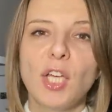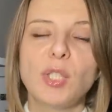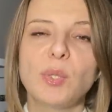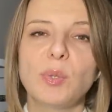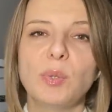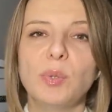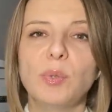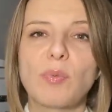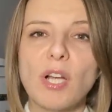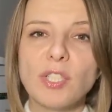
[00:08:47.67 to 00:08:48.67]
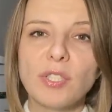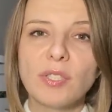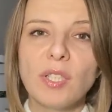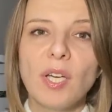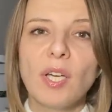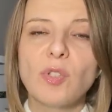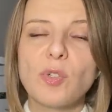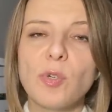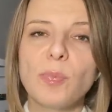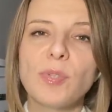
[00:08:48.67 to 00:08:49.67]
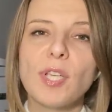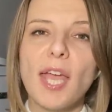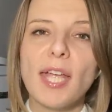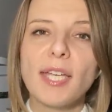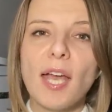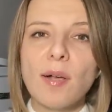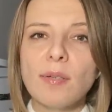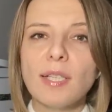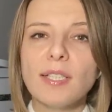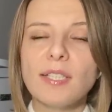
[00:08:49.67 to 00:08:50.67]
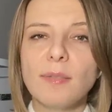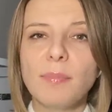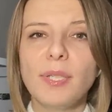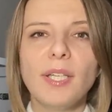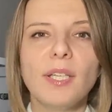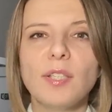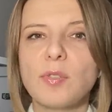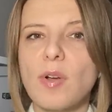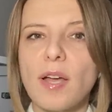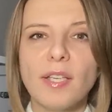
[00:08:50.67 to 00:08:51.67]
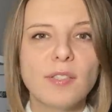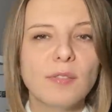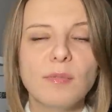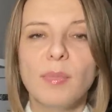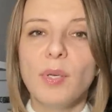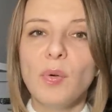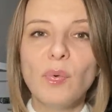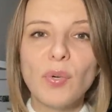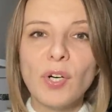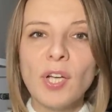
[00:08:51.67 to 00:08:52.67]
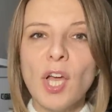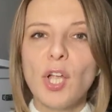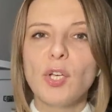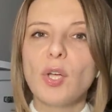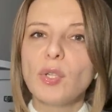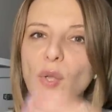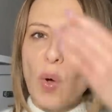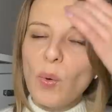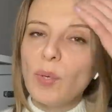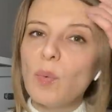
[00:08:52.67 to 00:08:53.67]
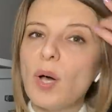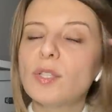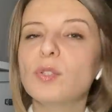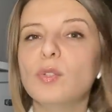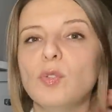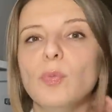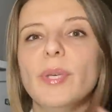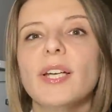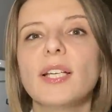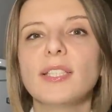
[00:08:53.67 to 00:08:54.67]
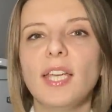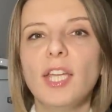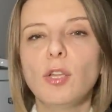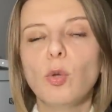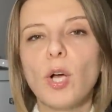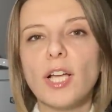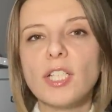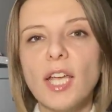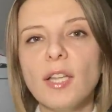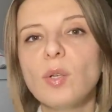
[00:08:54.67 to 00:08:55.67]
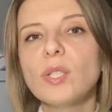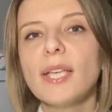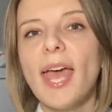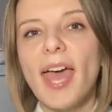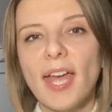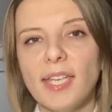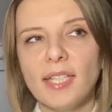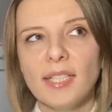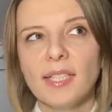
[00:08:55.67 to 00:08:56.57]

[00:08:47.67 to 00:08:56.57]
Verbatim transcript: to Russian troops, and now they simply try to maneuver, not knowing what to do, because in Lukashenko's head